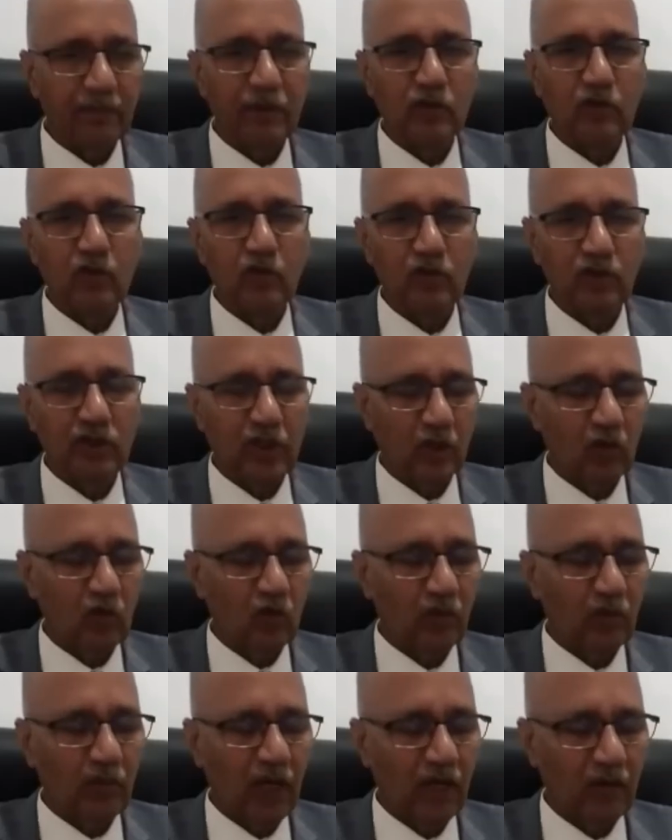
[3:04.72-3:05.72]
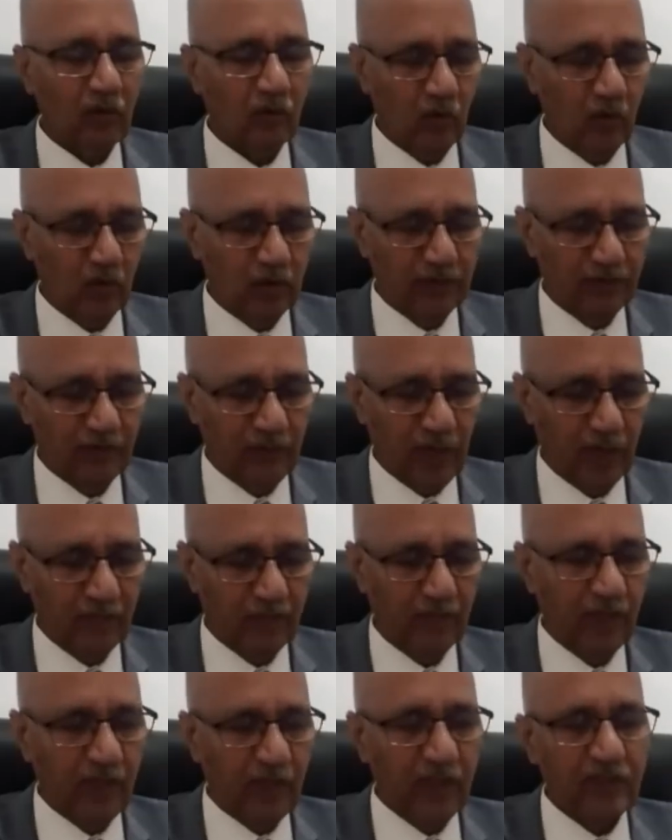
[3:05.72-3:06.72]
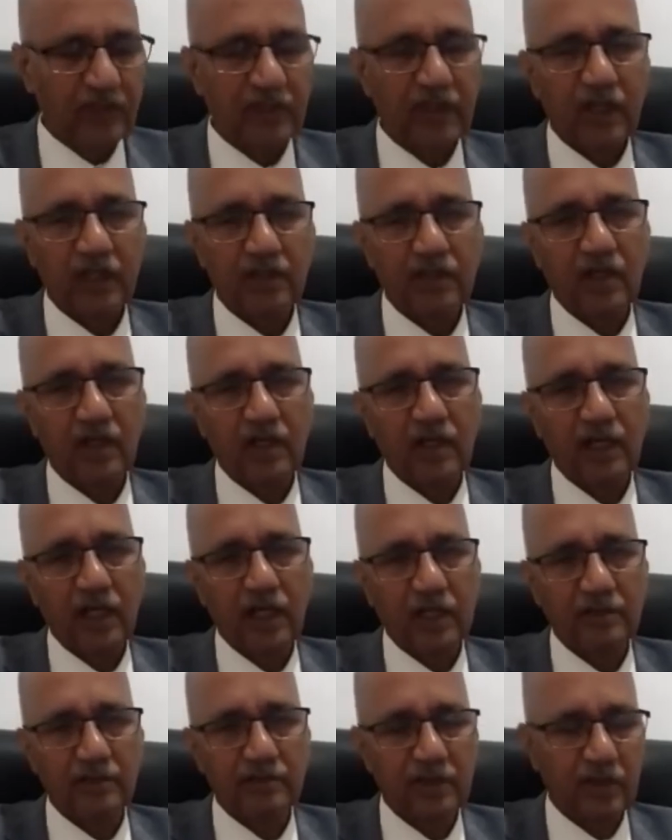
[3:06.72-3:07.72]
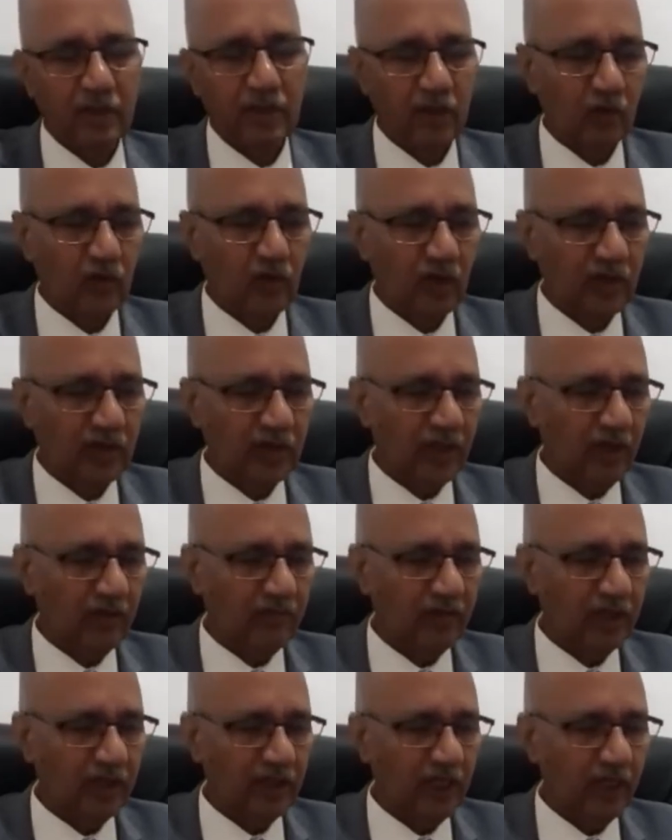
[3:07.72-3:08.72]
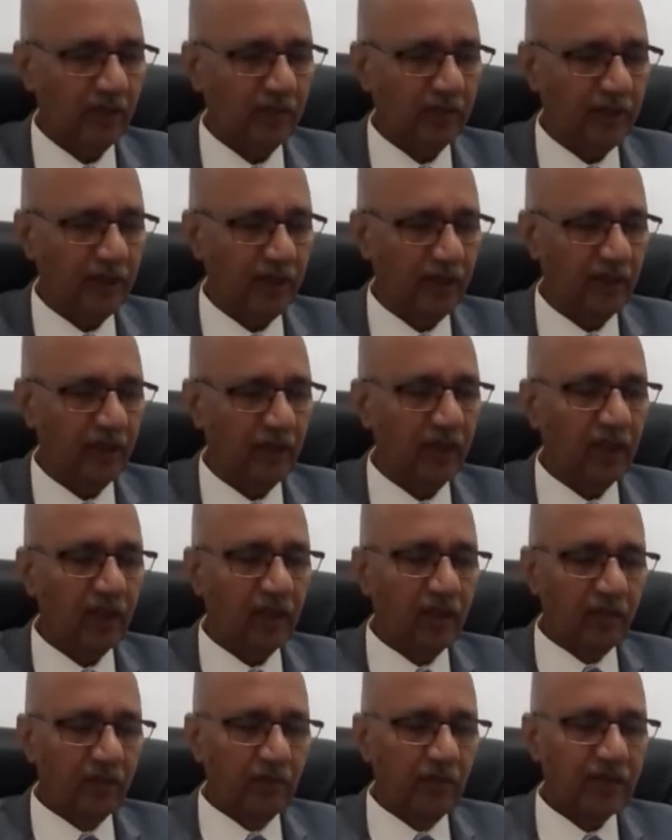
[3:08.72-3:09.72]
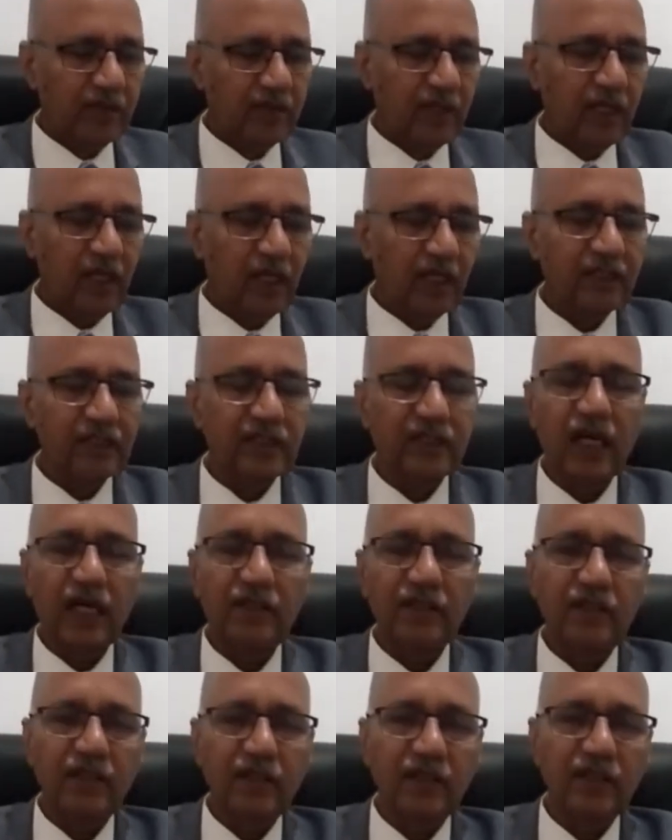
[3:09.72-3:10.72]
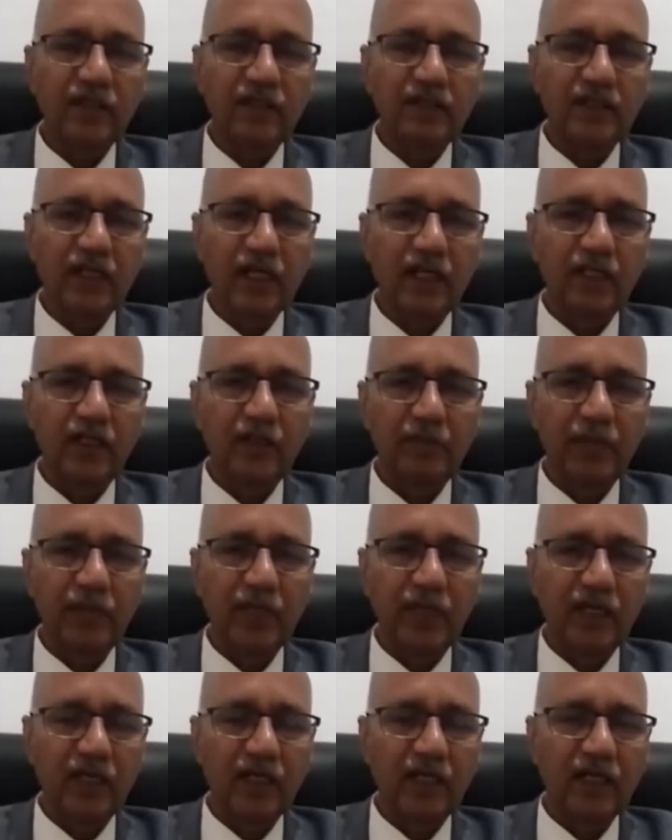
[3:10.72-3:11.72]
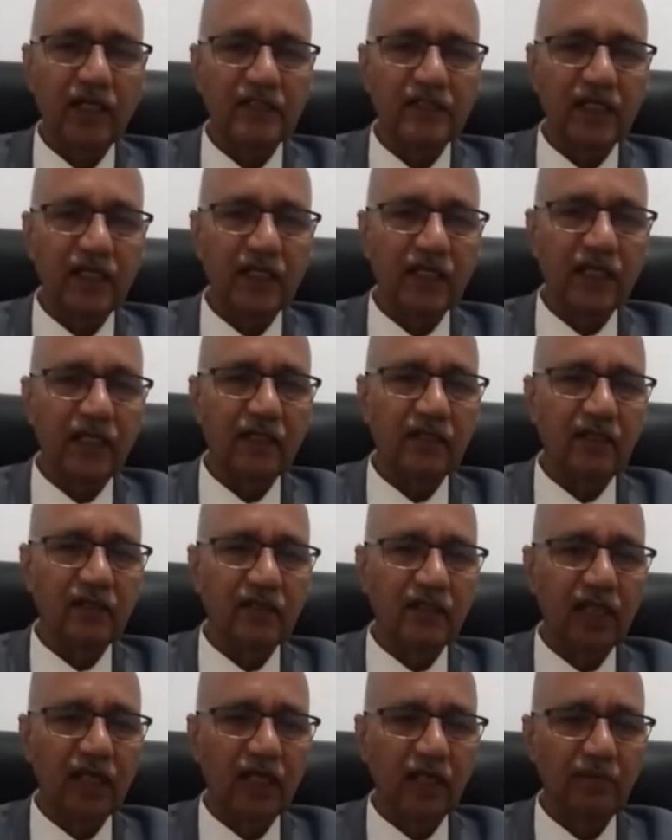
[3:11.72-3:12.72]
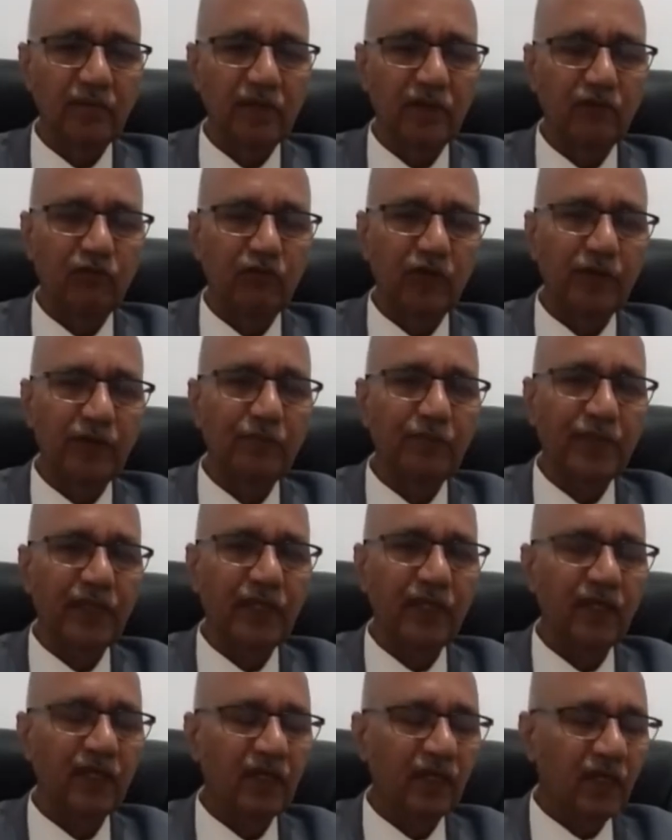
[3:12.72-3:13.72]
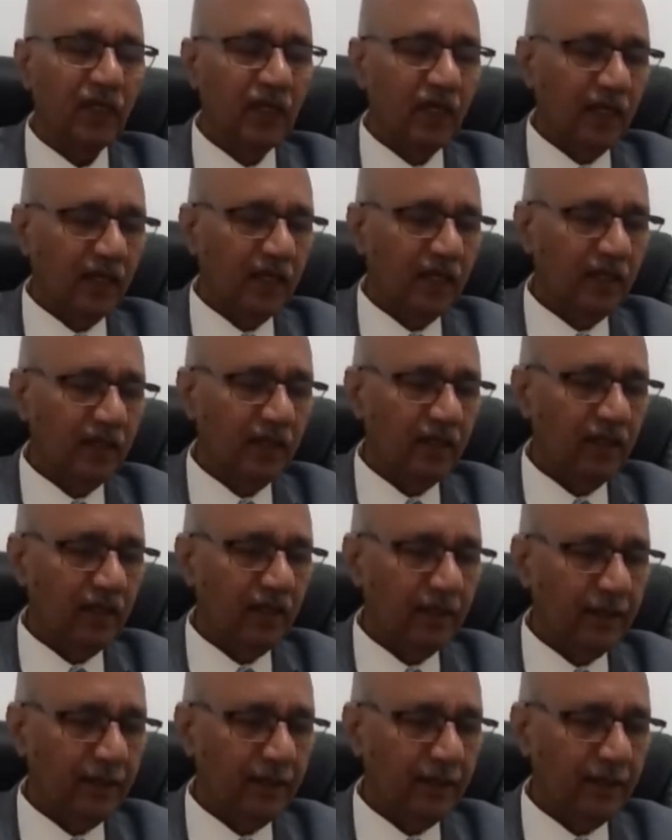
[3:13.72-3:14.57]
Mrityunjay Kumar, who is from Central Transmission Utility of India Limited. Mr. Harish Kanti is an independent consultant. He had been VP in